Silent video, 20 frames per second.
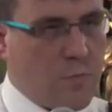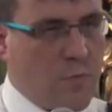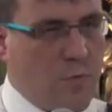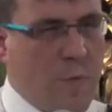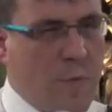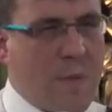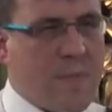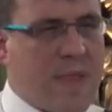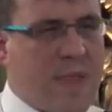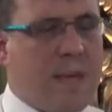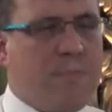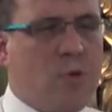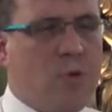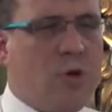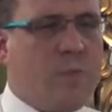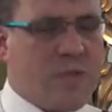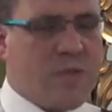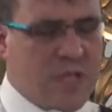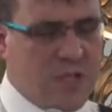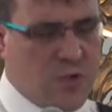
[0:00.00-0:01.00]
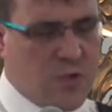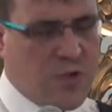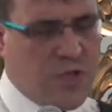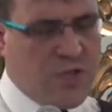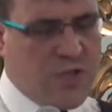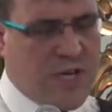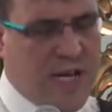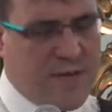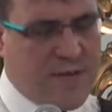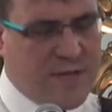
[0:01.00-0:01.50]
Remember that moment you took
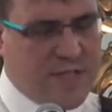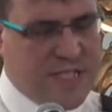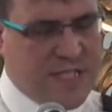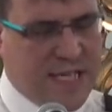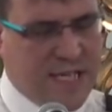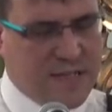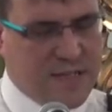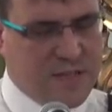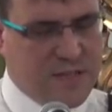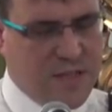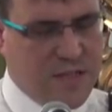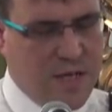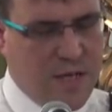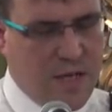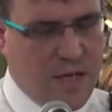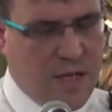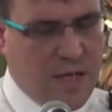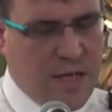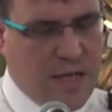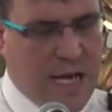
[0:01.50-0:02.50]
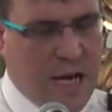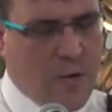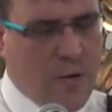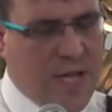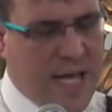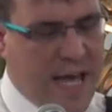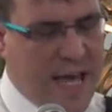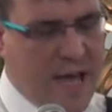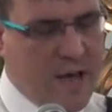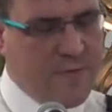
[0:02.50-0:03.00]
your driving test, how
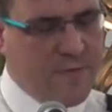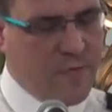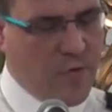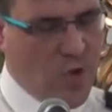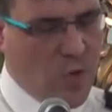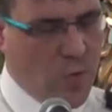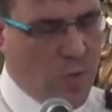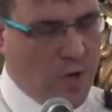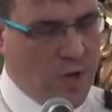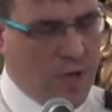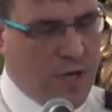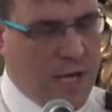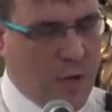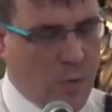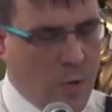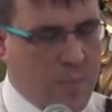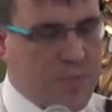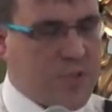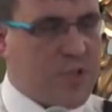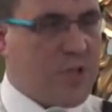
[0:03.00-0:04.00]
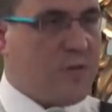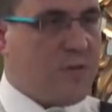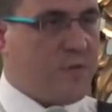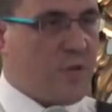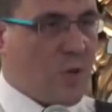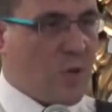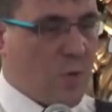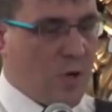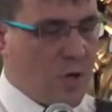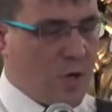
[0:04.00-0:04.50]
careful you were, how
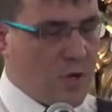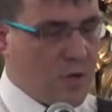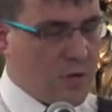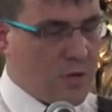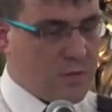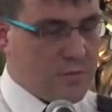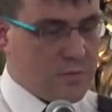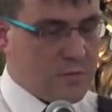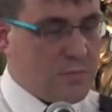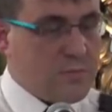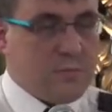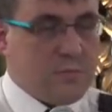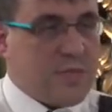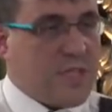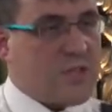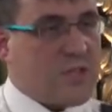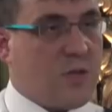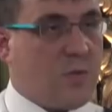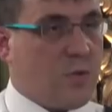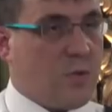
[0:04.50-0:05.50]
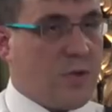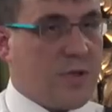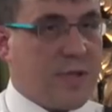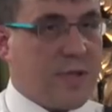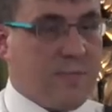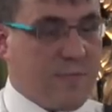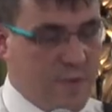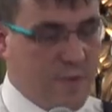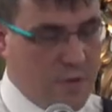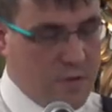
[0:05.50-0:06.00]
observant you were. That's all we're
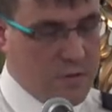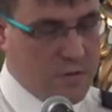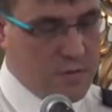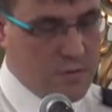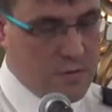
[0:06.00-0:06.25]
looking for.